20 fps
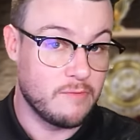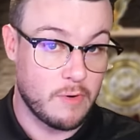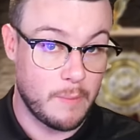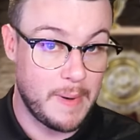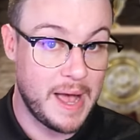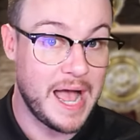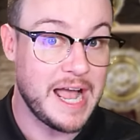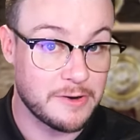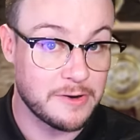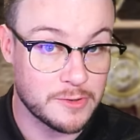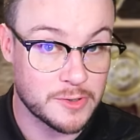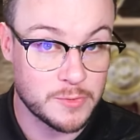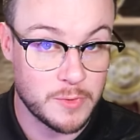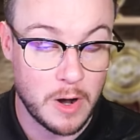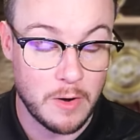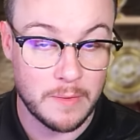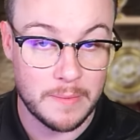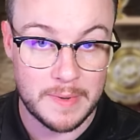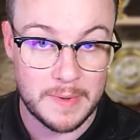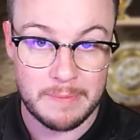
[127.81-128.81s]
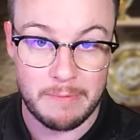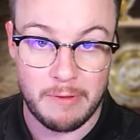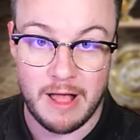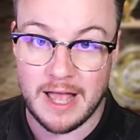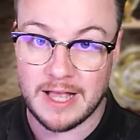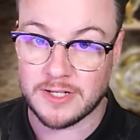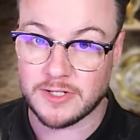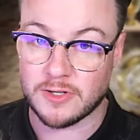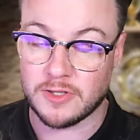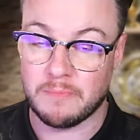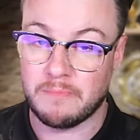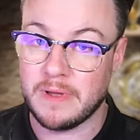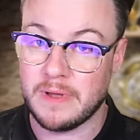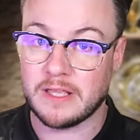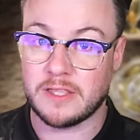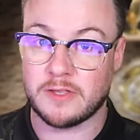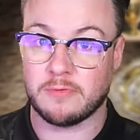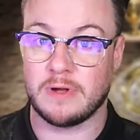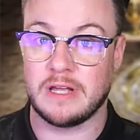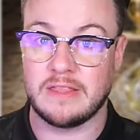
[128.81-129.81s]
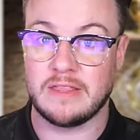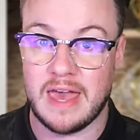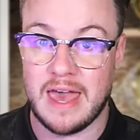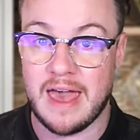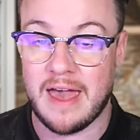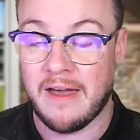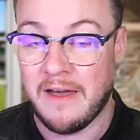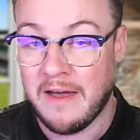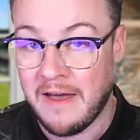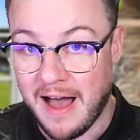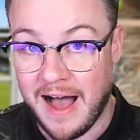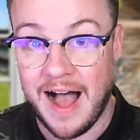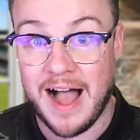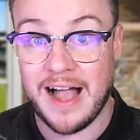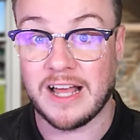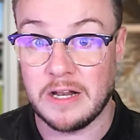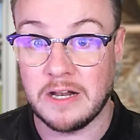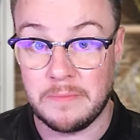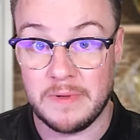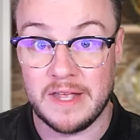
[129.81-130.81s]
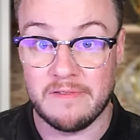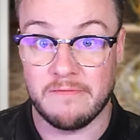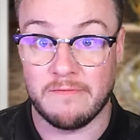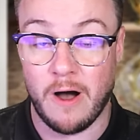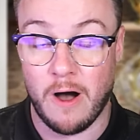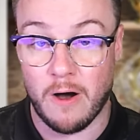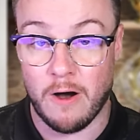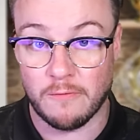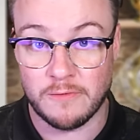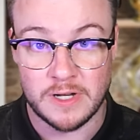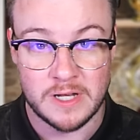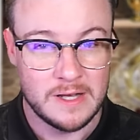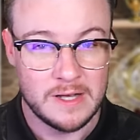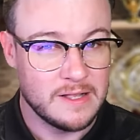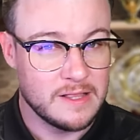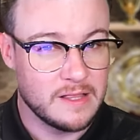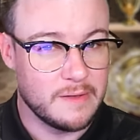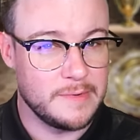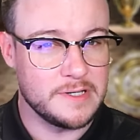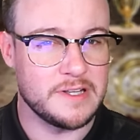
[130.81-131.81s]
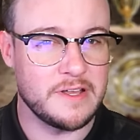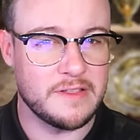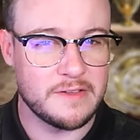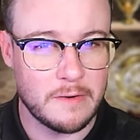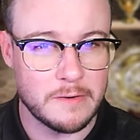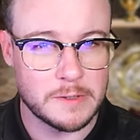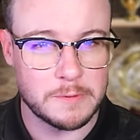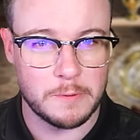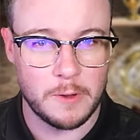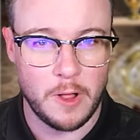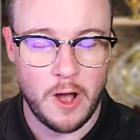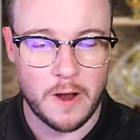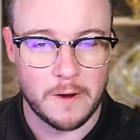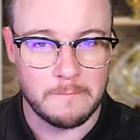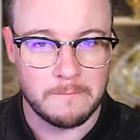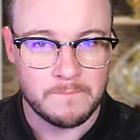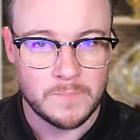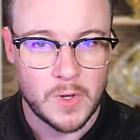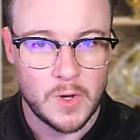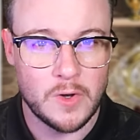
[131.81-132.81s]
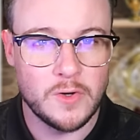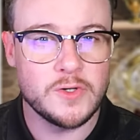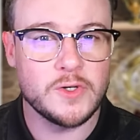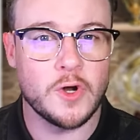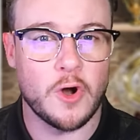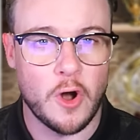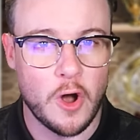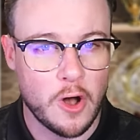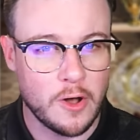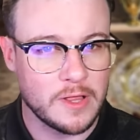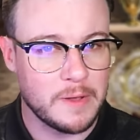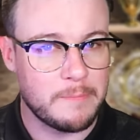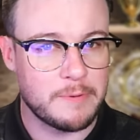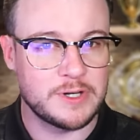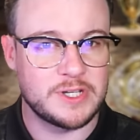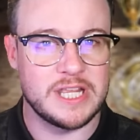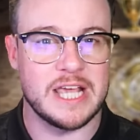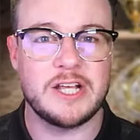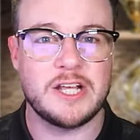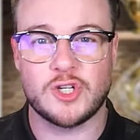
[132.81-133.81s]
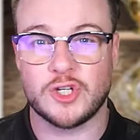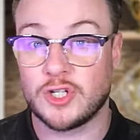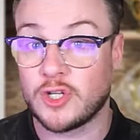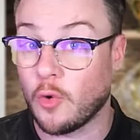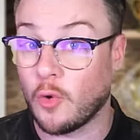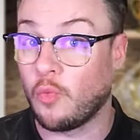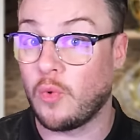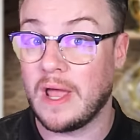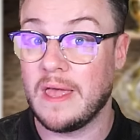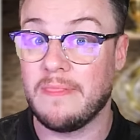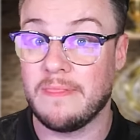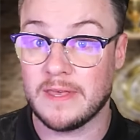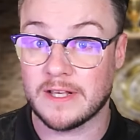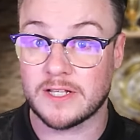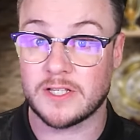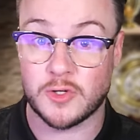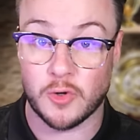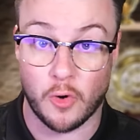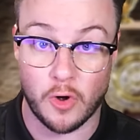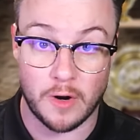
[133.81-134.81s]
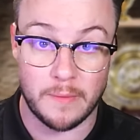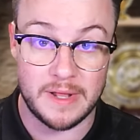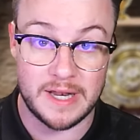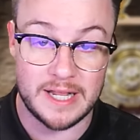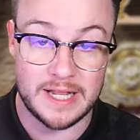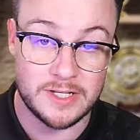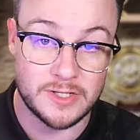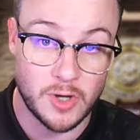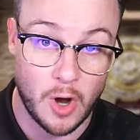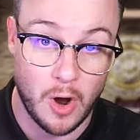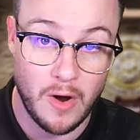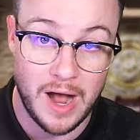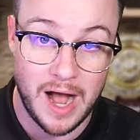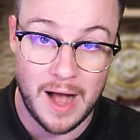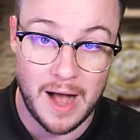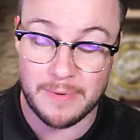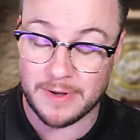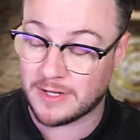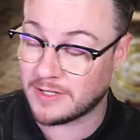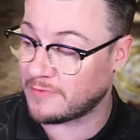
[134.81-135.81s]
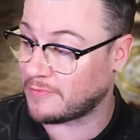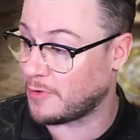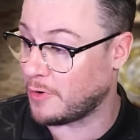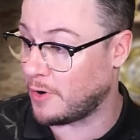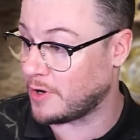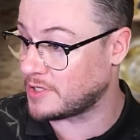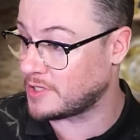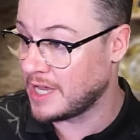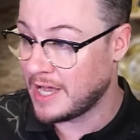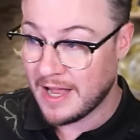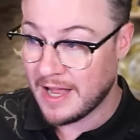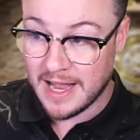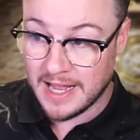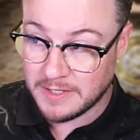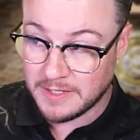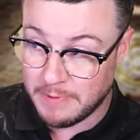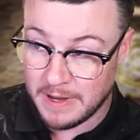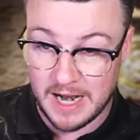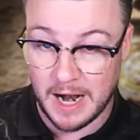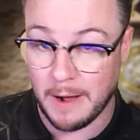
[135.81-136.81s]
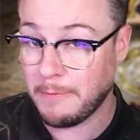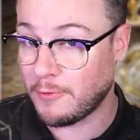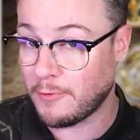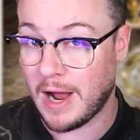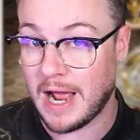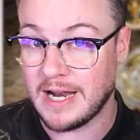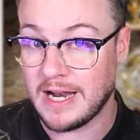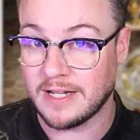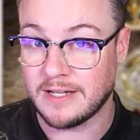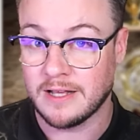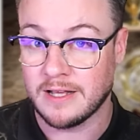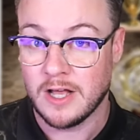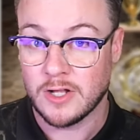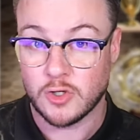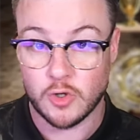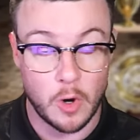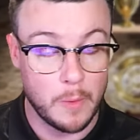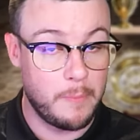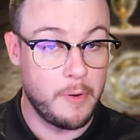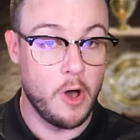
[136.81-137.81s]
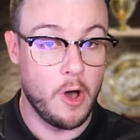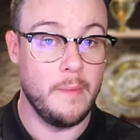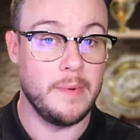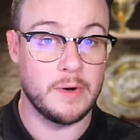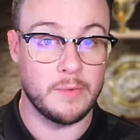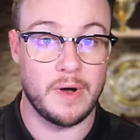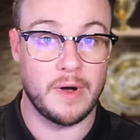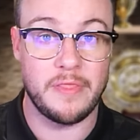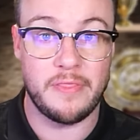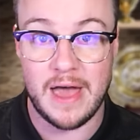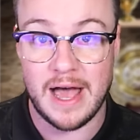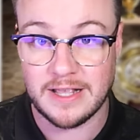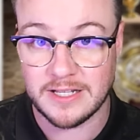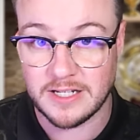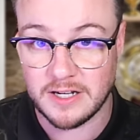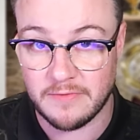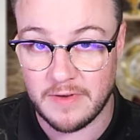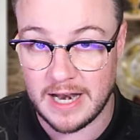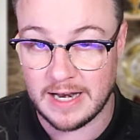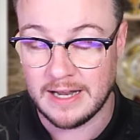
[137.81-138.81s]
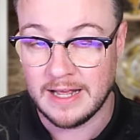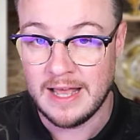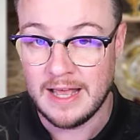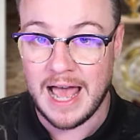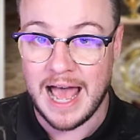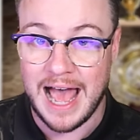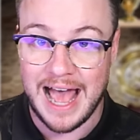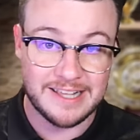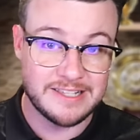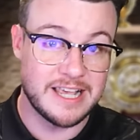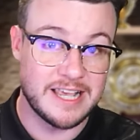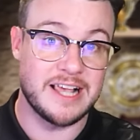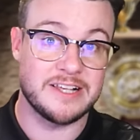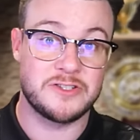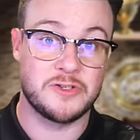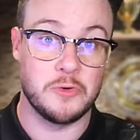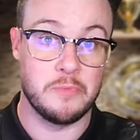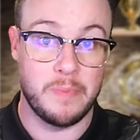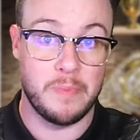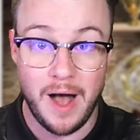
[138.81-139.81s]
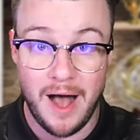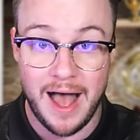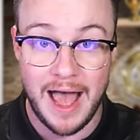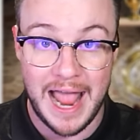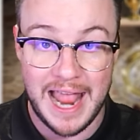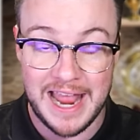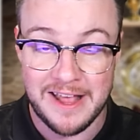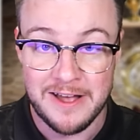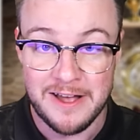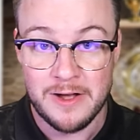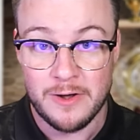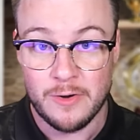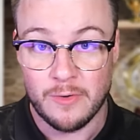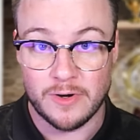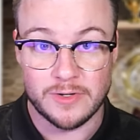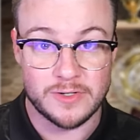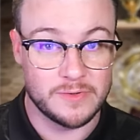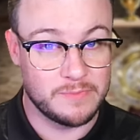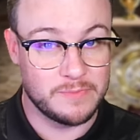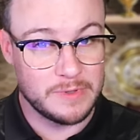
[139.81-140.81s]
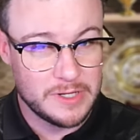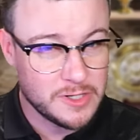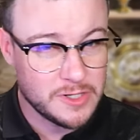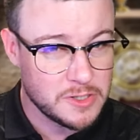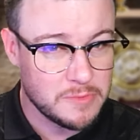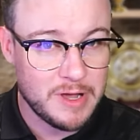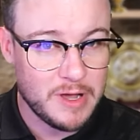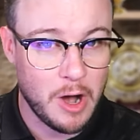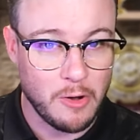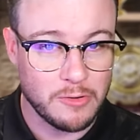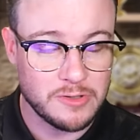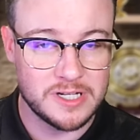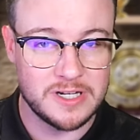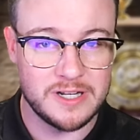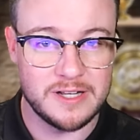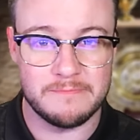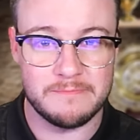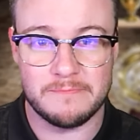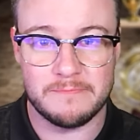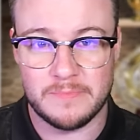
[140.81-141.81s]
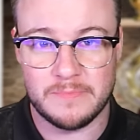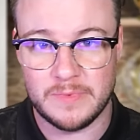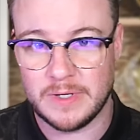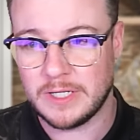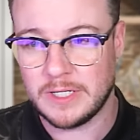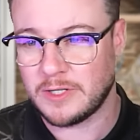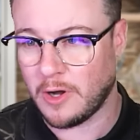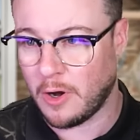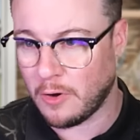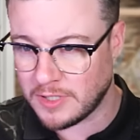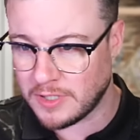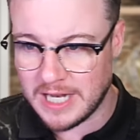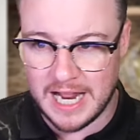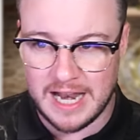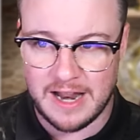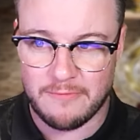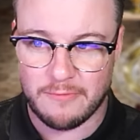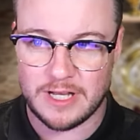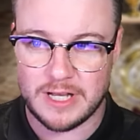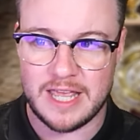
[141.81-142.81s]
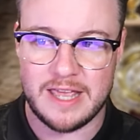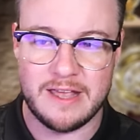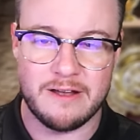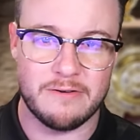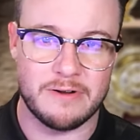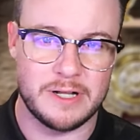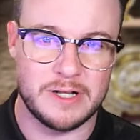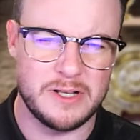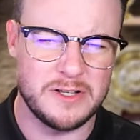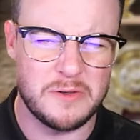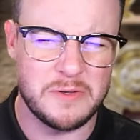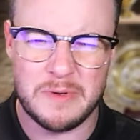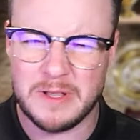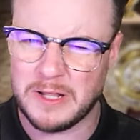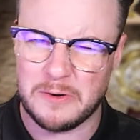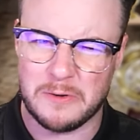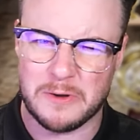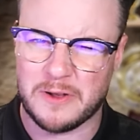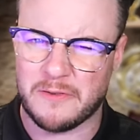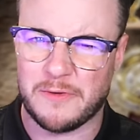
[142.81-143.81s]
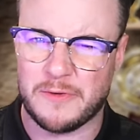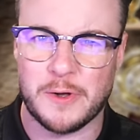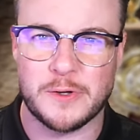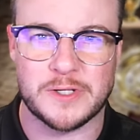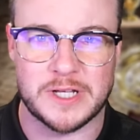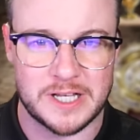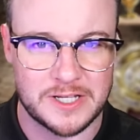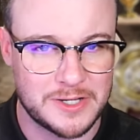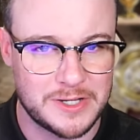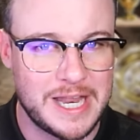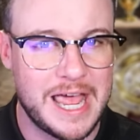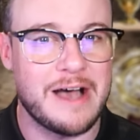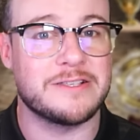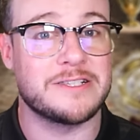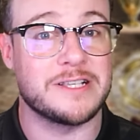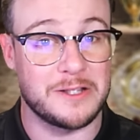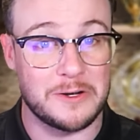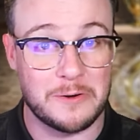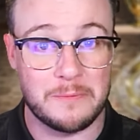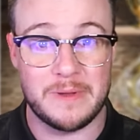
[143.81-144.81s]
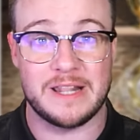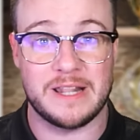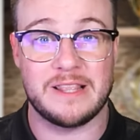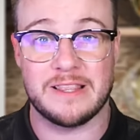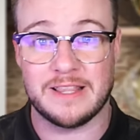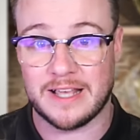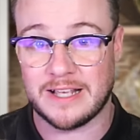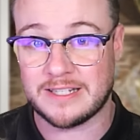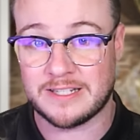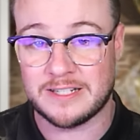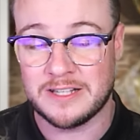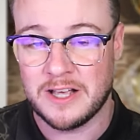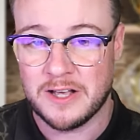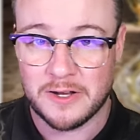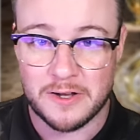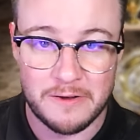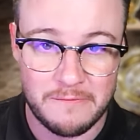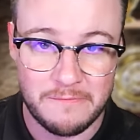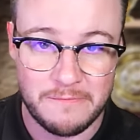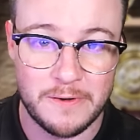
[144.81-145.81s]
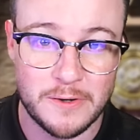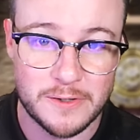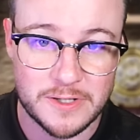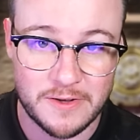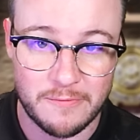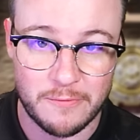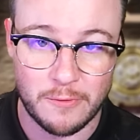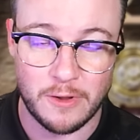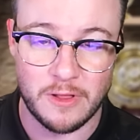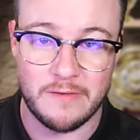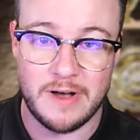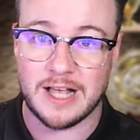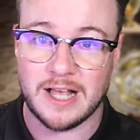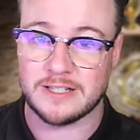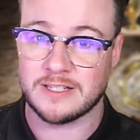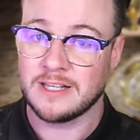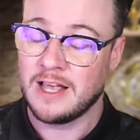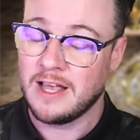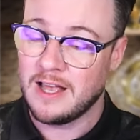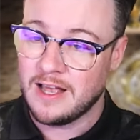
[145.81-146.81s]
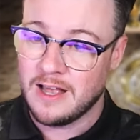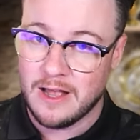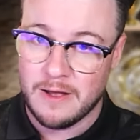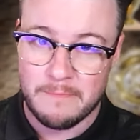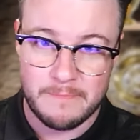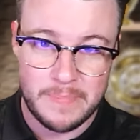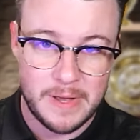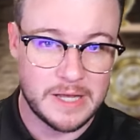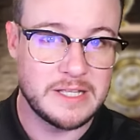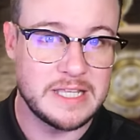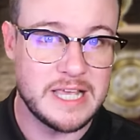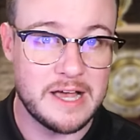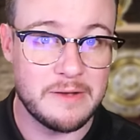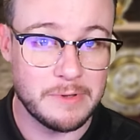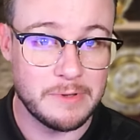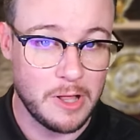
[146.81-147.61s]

Rybakina as well will be playing. So the big three there are going to be involved. Let me know in the comments below, who's your early prediction to win this tournament in Doha? Because of course, it's been upgraded to a permanent one thousand event, as has Dubai. Whereas it used to be alternate. We used to alternate every year and it used to be a little confusing. So now it's a little bit less confusing for all of us. Pick down